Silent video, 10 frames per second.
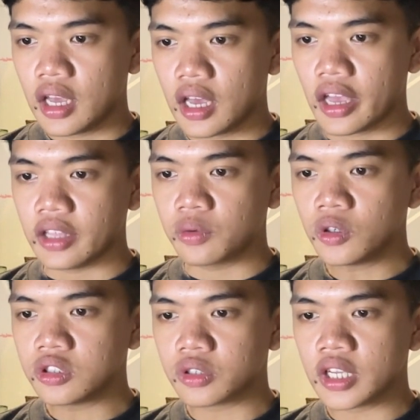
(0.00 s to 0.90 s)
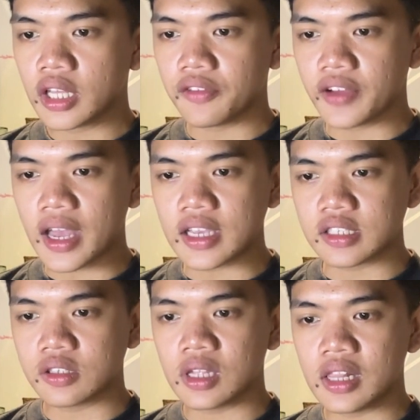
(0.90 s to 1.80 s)
And rule 3. If
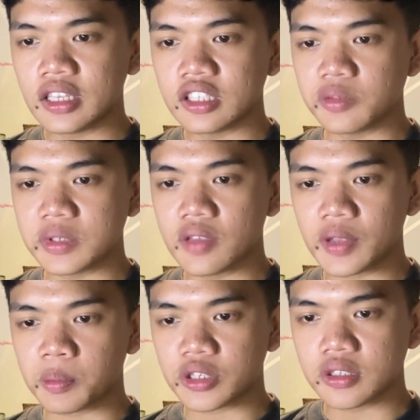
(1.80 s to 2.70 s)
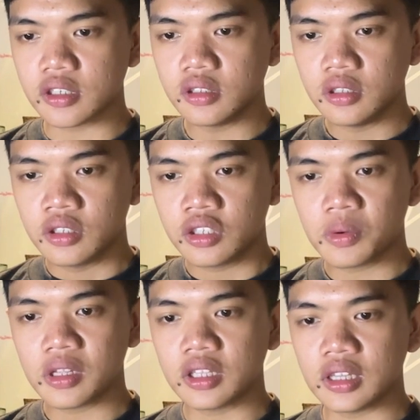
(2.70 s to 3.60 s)
asked to delete a specific person, you
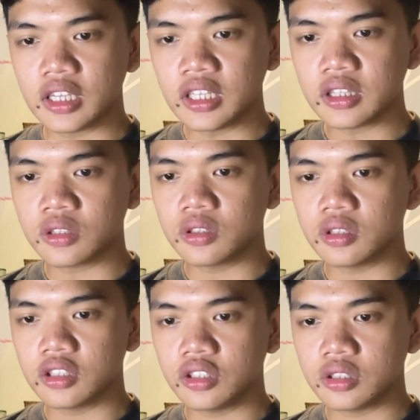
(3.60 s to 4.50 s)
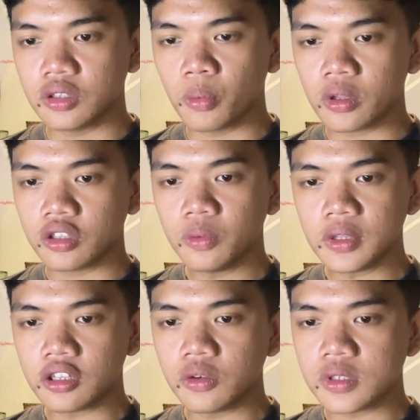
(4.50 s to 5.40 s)

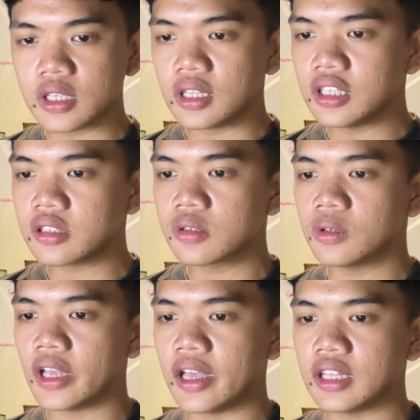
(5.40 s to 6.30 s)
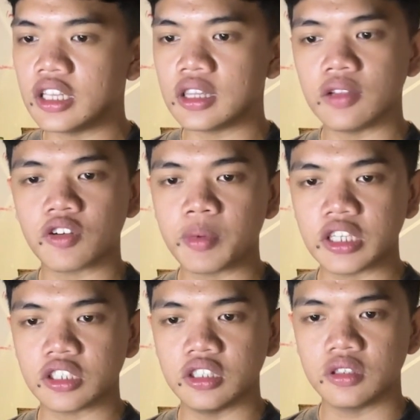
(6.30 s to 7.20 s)
will use the delete tool and delete the
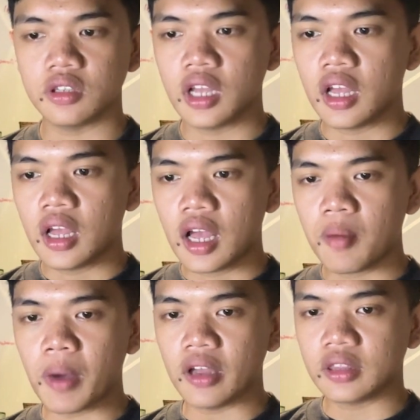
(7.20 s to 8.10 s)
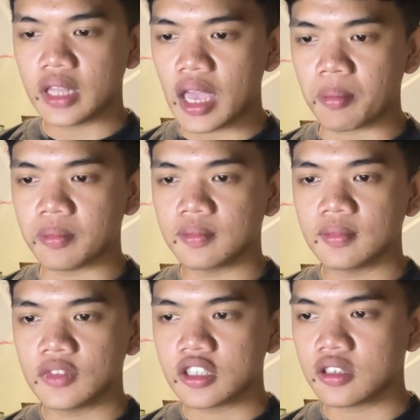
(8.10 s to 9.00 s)
information about name.
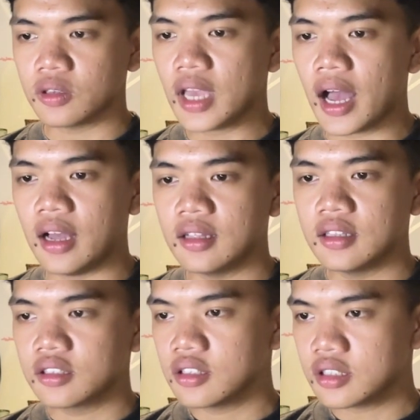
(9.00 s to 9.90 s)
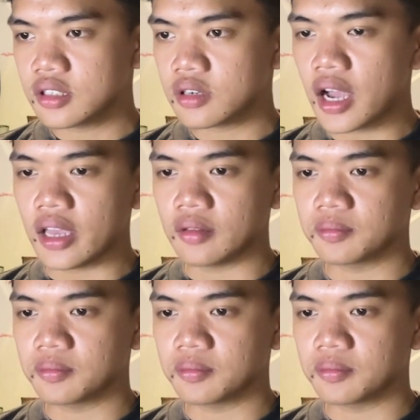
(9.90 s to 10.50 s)
So yeah, let's try.